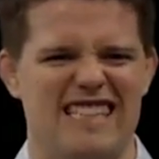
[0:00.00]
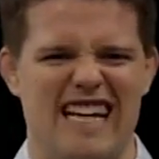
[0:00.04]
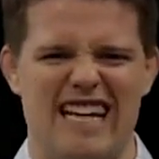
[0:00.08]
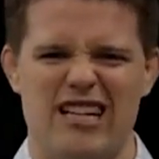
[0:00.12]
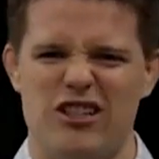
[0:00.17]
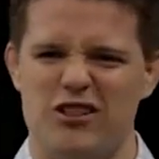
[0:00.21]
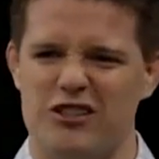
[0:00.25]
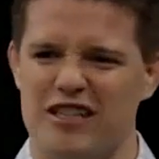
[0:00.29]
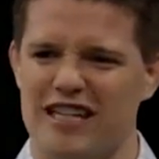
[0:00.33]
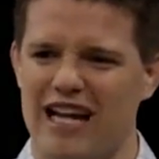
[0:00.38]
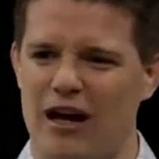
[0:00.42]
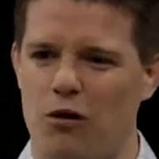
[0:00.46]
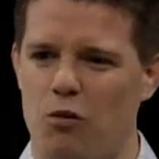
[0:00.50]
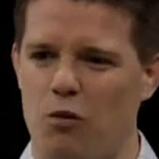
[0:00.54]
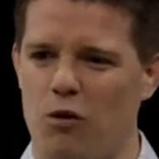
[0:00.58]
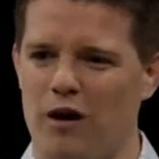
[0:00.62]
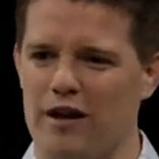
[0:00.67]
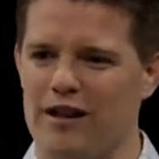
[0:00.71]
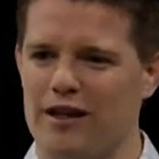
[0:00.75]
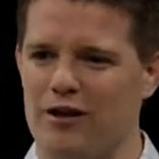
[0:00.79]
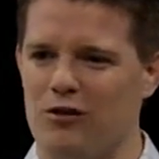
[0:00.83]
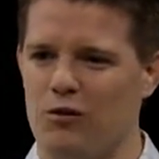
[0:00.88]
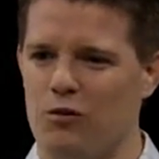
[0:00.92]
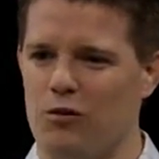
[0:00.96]
It's interesting how
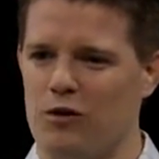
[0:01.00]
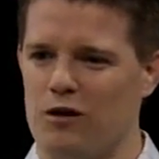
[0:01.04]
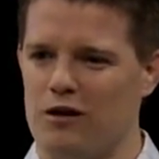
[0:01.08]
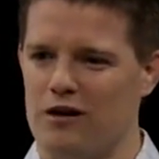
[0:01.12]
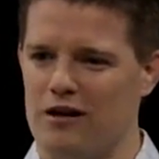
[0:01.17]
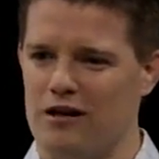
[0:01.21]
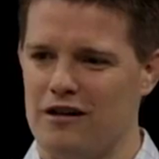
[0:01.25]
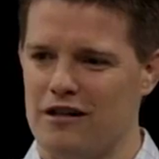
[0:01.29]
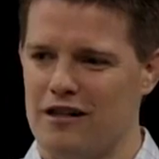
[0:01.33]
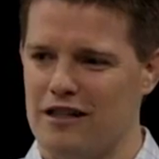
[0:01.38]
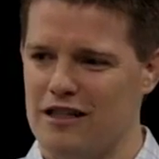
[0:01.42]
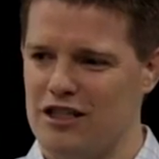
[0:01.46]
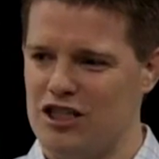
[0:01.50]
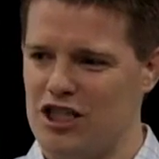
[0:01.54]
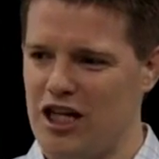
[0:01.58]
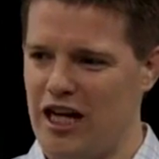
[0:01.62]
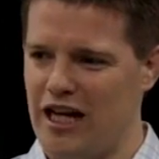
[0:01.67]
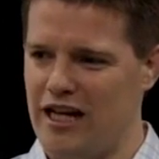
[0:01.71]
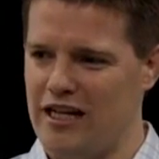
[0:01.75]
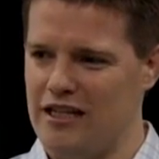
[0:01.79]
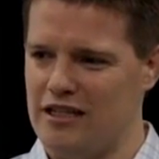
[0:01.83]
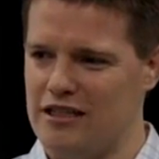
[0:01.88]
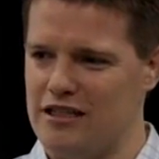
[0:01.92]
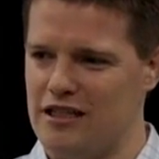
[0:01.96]
one little word can
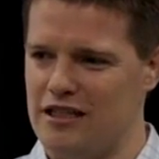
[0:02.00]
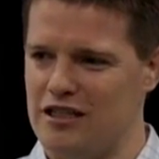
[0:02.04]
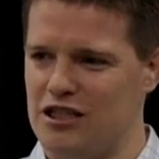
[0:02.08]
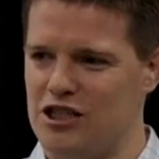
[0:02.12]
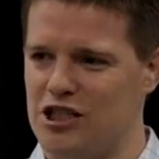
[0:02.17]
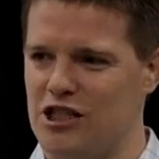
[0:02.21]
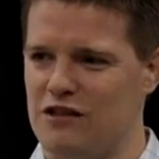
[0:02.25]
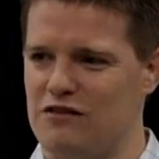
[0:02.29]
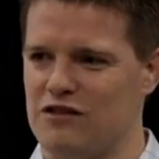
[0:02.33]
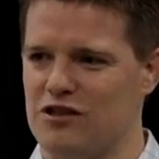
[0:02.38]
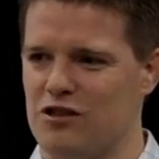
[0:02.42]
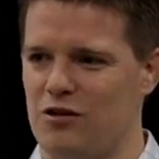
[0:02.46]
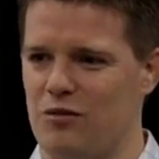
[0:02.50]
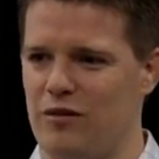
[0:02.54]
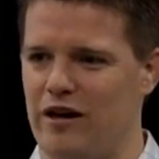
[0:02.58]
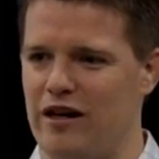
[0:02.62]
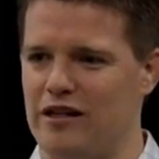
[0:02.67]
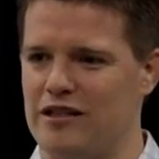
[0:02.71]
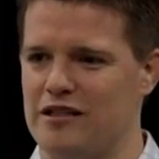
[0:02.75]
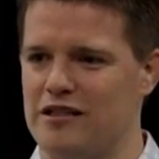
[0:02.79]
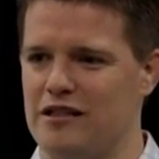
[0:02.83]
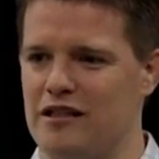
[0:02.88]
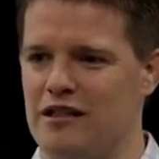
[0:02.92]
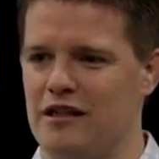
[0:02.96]
change and shift so
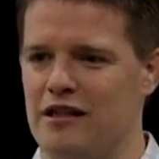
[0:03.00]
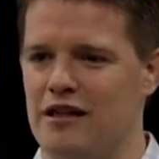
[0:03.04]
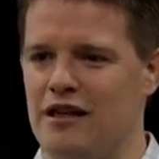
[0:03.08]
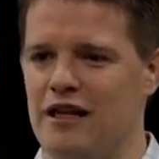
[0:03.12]
much.